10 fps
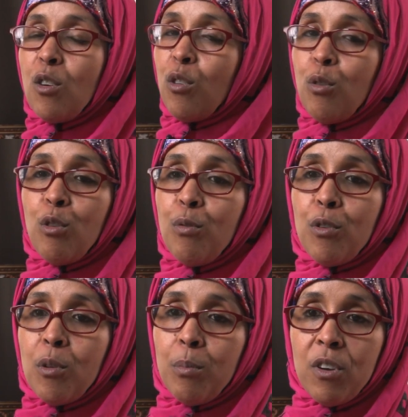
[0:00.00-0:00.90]
it's not good
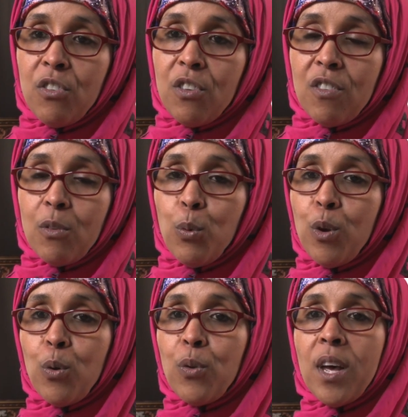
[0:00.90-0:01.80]
for the patients
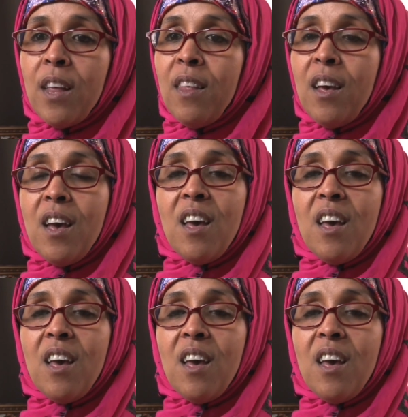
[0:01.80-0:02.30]
we know that